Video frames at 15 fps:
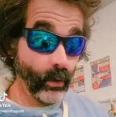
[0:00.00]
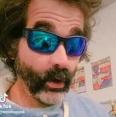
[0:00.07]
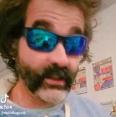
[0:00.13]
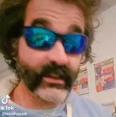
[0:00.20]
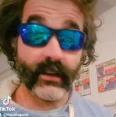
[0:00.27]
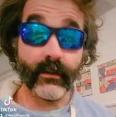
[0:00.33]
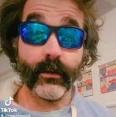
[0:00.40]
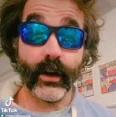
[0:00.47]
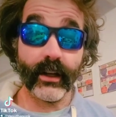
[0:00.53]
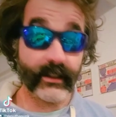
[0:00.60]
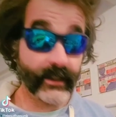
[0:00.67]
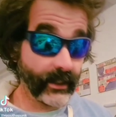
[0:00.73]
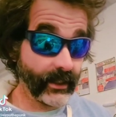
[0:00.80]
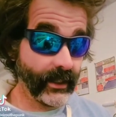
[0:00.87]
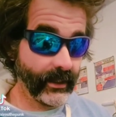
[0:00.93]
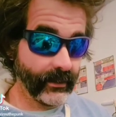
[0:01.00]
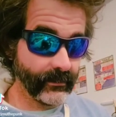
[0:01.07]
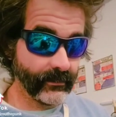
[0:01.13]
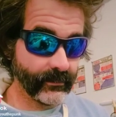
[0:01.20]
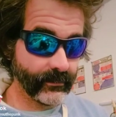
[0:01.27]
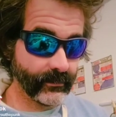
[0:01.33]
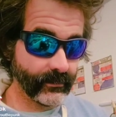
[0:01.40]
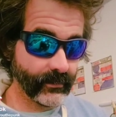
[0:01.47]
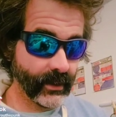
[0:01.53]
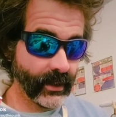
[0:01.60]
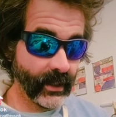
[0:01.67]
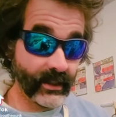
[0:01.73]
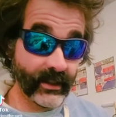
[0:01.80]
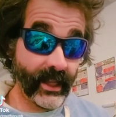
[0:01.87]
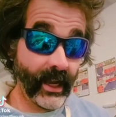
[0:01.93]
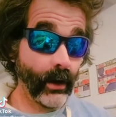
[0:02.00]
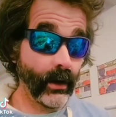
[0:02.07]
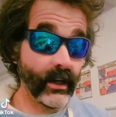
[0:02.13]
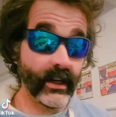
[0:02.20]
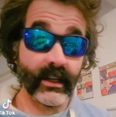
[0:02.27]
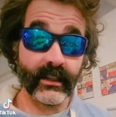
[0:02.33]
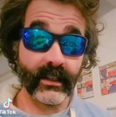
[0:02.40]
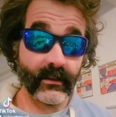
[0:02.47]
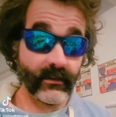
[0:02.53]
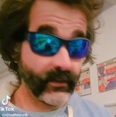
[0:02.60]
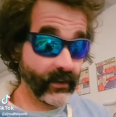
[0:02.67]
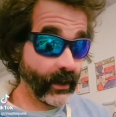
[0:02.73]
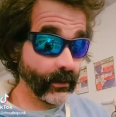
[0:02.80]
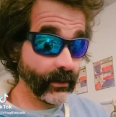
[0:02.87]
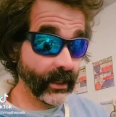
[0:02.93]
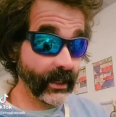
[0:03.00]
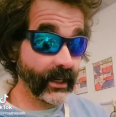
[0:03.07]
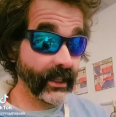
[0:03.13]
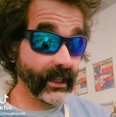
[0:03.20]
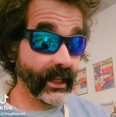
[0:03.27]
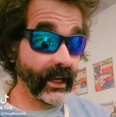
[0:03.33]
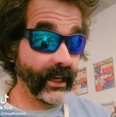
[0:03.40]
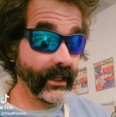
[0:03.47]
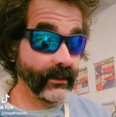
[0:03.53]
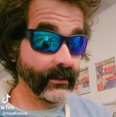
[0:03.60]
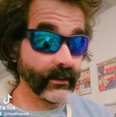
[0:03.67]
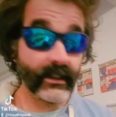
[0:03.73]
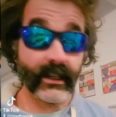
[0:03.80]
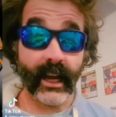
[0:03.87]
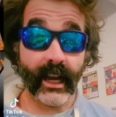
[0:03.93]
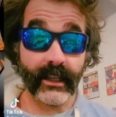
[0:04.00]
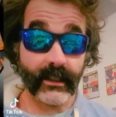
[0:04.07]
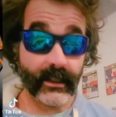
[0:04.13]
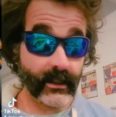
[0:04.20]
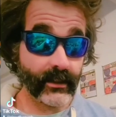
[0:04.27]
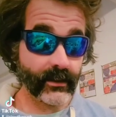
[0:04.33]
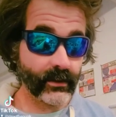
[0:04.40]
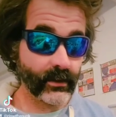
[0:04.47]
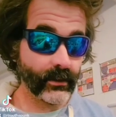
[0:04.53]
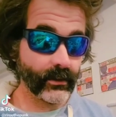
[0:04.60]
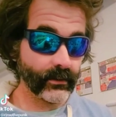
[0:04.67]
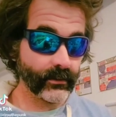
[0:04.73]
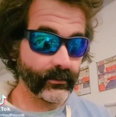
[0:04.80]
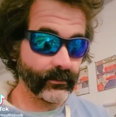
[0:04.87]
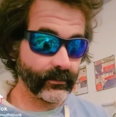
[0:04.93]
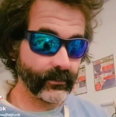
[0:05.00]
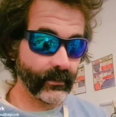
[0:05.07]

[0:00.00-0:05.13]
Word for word: Was the voice again, now heard and felt like a light guiding his soul.